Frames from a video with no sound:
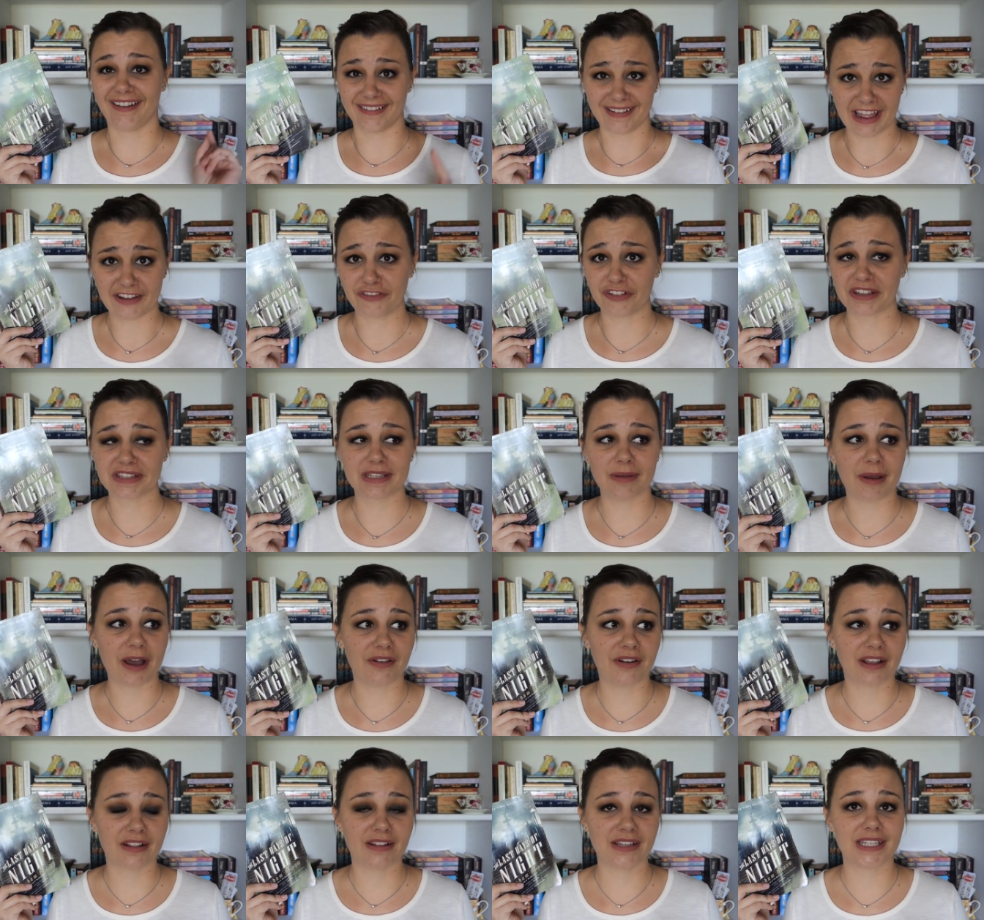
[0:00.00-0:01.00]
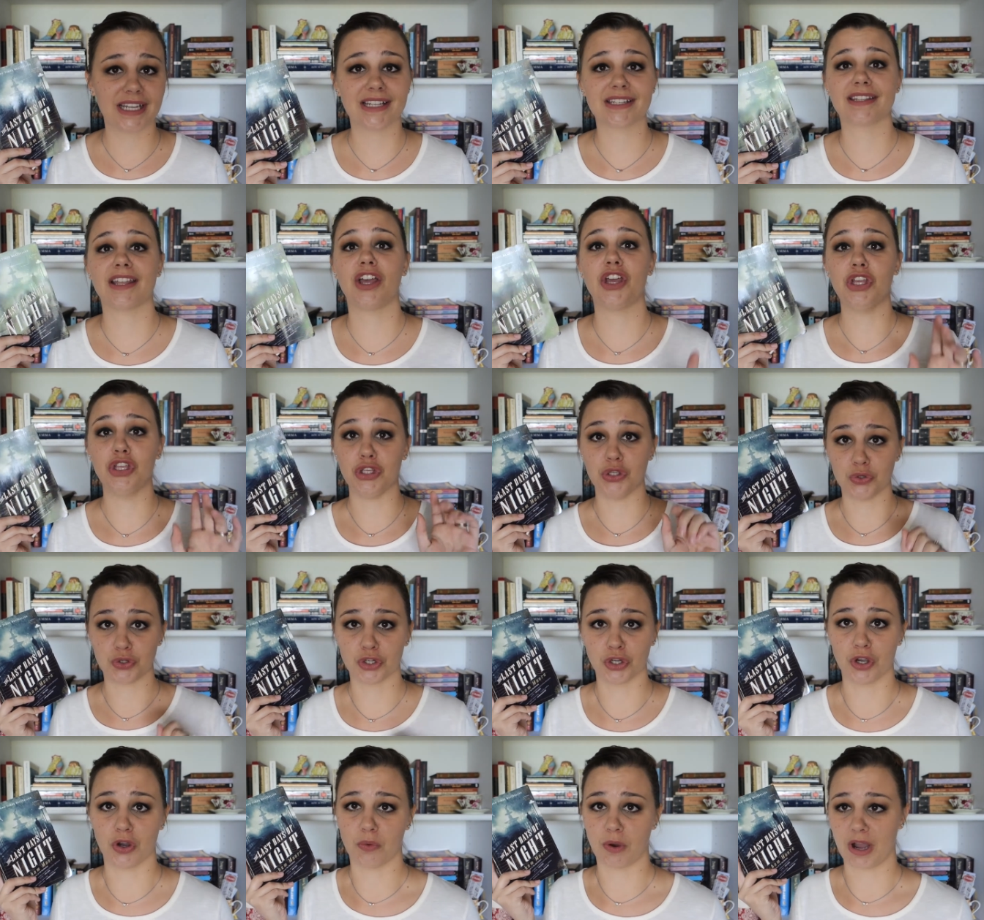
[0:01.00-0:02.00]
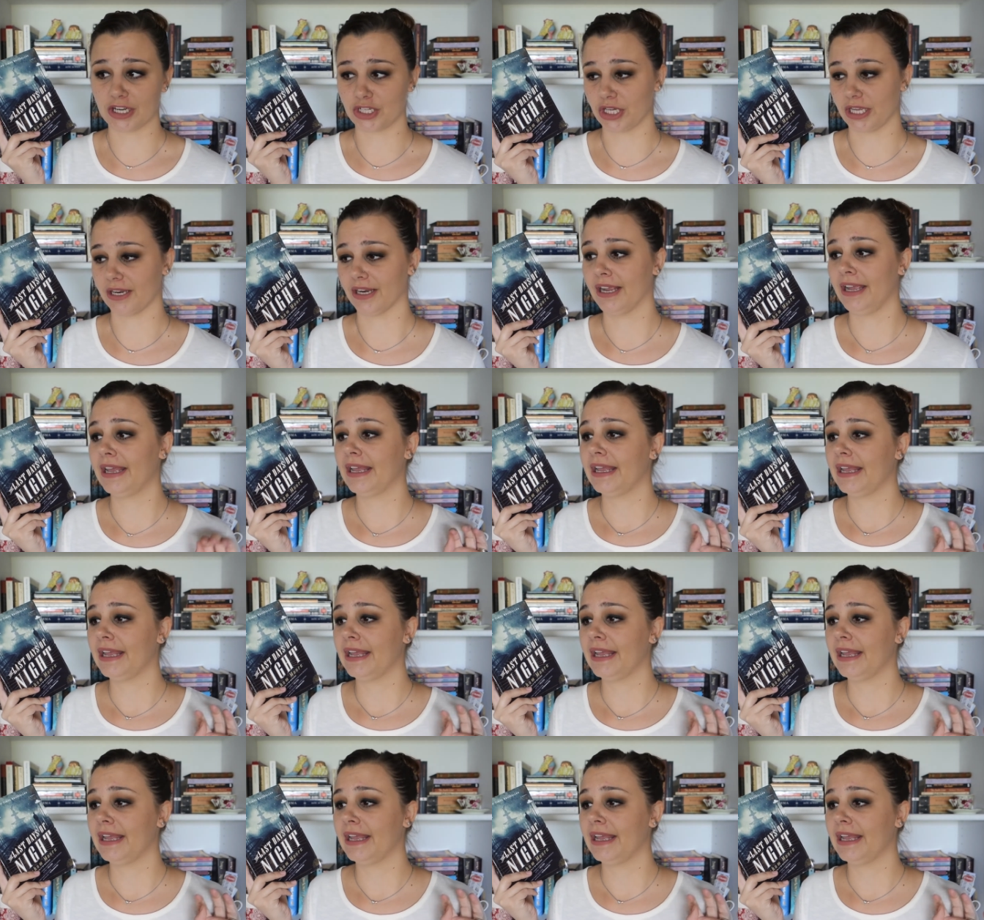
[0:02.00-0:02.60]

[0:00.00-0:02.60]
on Netflix about Nikola Tesla. You should go watch it.